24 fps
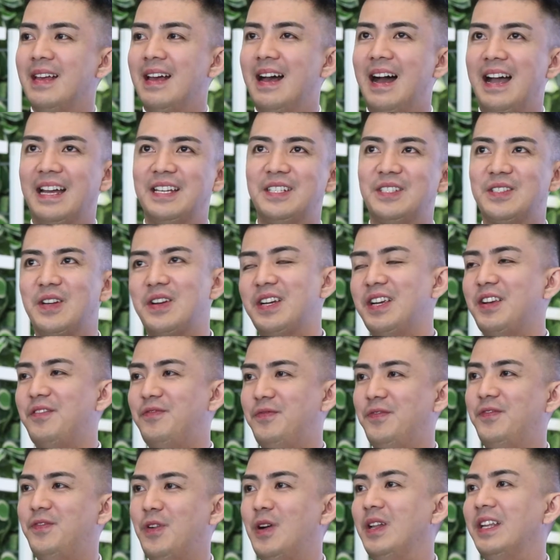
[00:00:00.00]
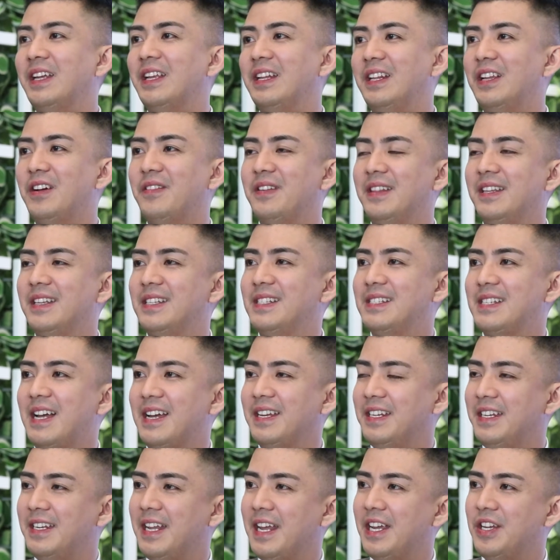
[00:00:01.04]
I started falling in love in this
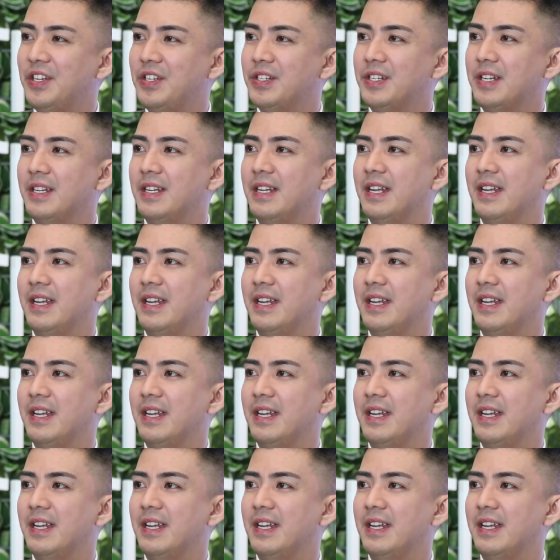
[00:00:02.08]
tiny nation.